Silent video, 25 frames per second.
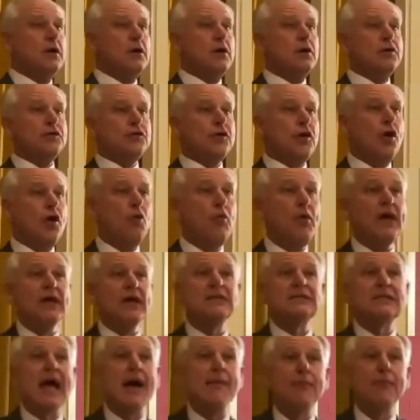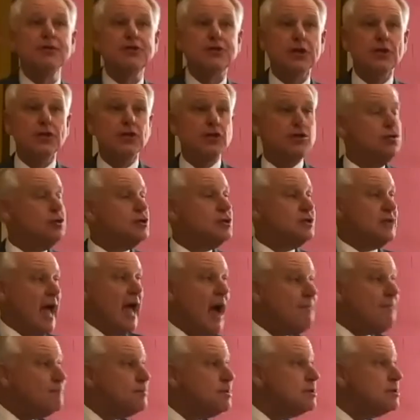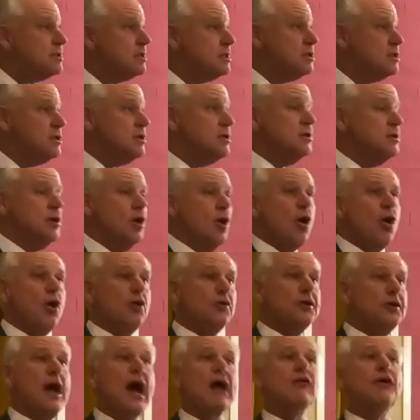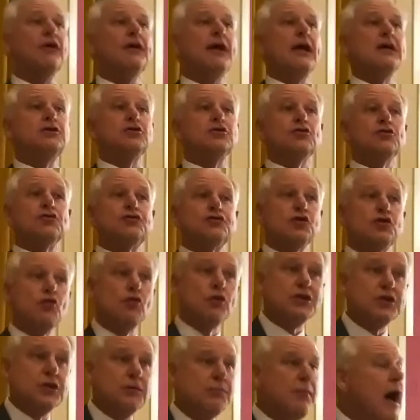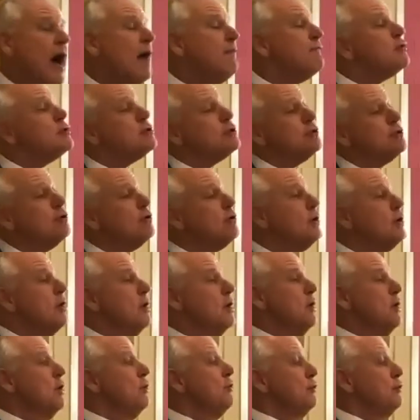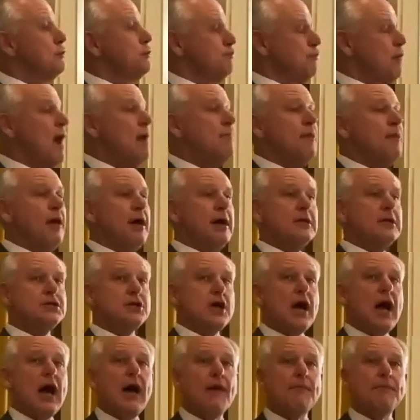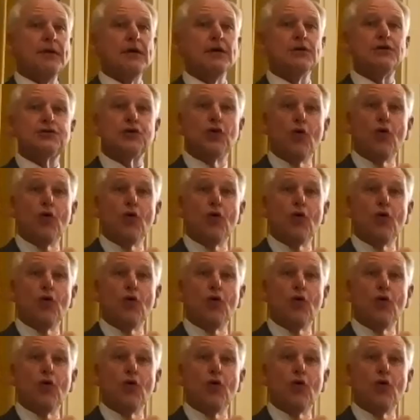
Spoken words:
So we established a new staff position called Congregational Stewardship Officer, whose primary job is to